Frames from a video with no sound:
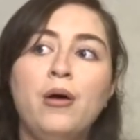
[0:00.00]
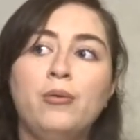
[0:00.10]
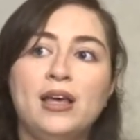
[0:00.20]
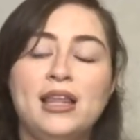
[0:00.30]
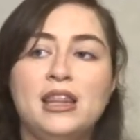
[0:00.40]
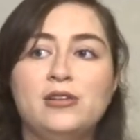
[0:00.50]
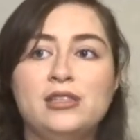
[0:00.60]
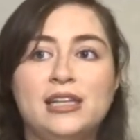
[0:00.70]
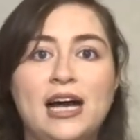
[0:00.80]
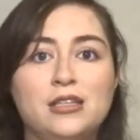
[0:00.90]
with those
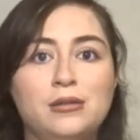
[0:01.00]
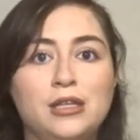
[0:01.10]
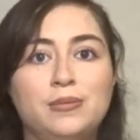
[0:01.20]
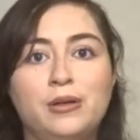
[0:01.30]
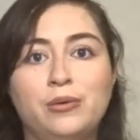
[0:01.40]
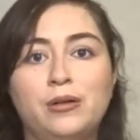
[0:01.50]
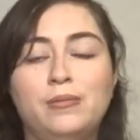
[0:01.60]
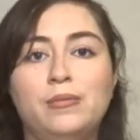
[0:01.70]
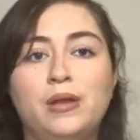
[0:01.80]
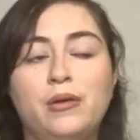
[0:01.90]
last weeks, but it
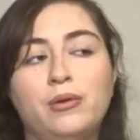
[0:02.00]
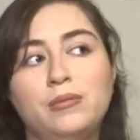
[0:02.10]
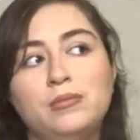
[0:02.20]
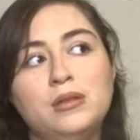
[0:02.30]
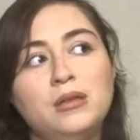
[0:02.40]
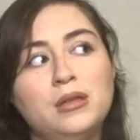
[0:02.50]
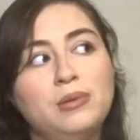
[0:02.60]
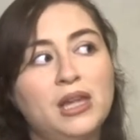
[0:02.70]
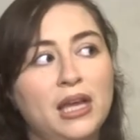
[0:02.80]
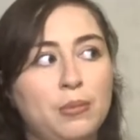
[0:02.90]
would
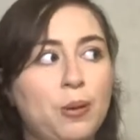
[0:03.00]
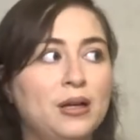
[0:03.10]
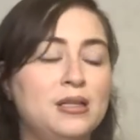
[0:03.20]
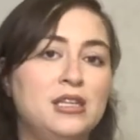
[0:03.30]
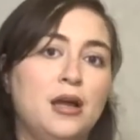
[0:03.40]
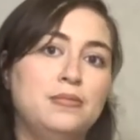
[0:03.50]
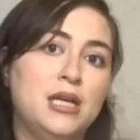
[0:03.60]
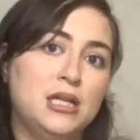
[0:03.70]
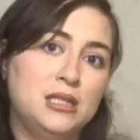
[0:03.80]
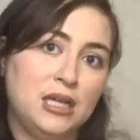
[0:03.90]
be like a pregnancy
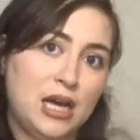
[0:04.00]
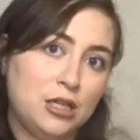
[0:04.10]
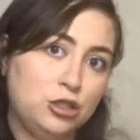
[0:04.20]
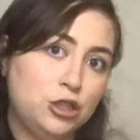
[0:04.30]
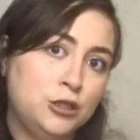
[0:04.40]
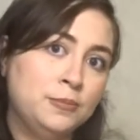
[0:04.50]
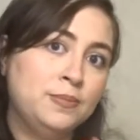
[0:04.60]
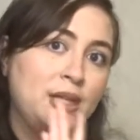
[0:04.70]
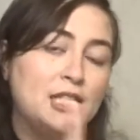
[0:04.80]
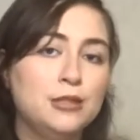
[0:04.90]
update slash
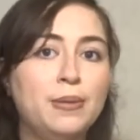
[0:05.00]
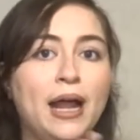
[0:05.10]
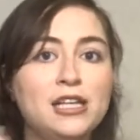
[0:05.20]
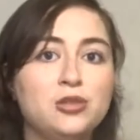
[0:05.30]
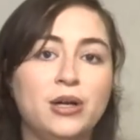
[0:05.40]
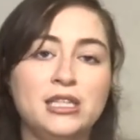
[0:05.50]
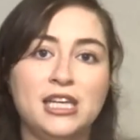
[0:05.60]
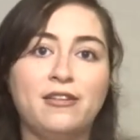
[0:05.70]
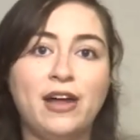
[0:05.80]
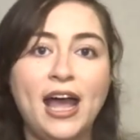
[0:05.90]
this. But I just wanted to
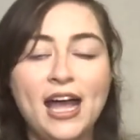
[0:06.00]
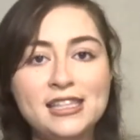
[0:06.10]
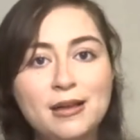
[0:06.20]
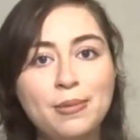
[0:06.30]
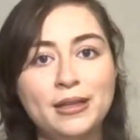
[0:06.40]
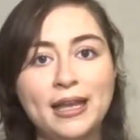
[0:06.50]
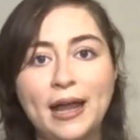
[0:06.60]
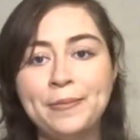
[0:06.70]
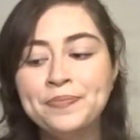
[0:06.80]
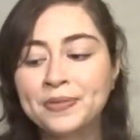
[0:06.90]
give a heads up on
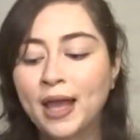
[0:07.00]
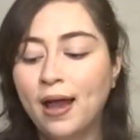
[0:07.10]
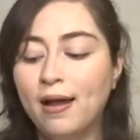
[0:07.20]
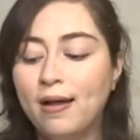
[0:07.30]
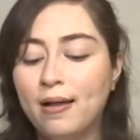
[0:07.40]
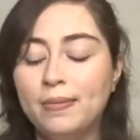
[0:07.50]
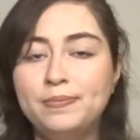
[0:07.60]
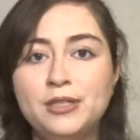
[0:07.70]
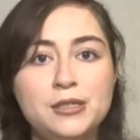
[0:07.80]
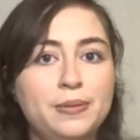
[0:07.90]
that
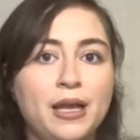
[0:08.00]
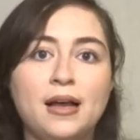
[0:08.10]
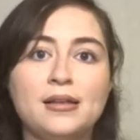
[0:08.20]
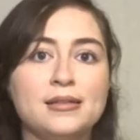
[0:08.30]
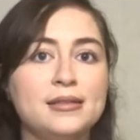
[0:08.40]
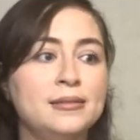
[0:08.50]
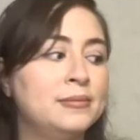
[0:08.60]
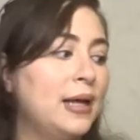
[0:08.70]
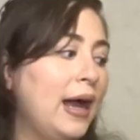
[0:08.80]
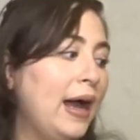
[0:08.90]
just because
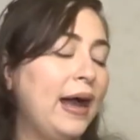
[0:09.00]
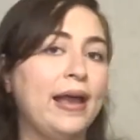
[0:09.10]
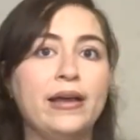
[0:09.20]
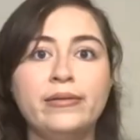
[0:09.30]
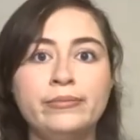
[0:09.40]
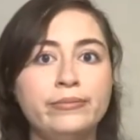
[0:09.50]
I